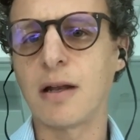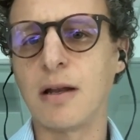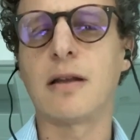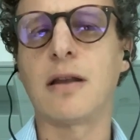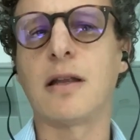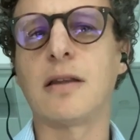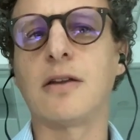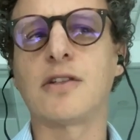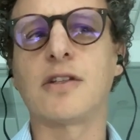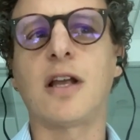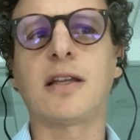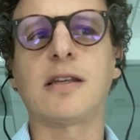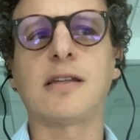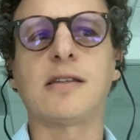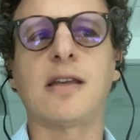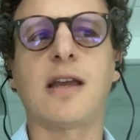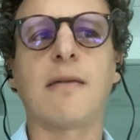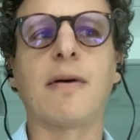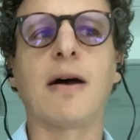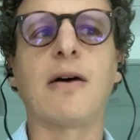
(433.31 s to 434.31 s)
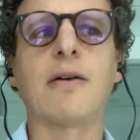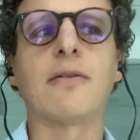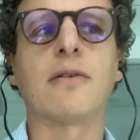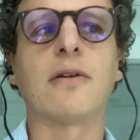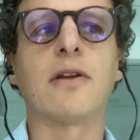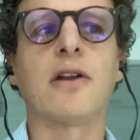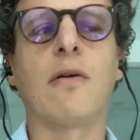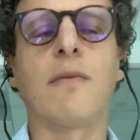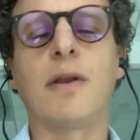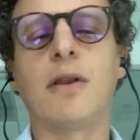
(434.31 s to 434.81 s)
And there's a lot to say about
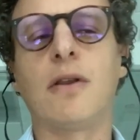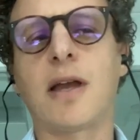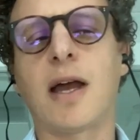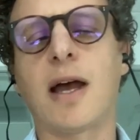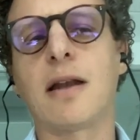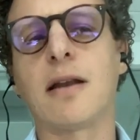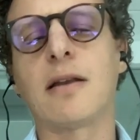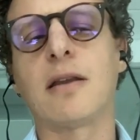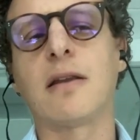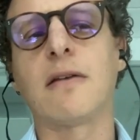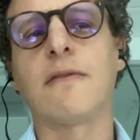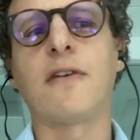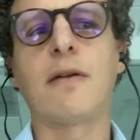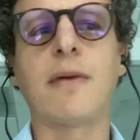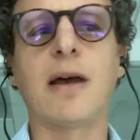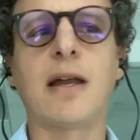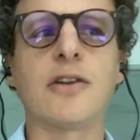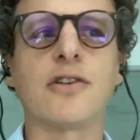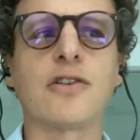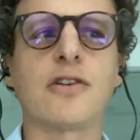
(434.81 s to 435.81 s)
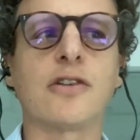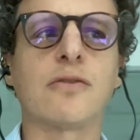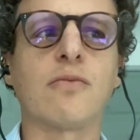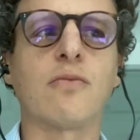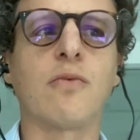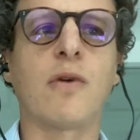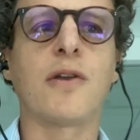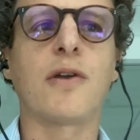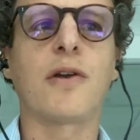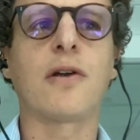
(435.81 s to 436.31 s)
you know when we look at the fund managers
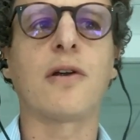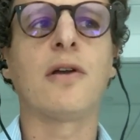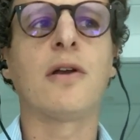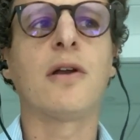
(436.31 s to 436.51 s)
whether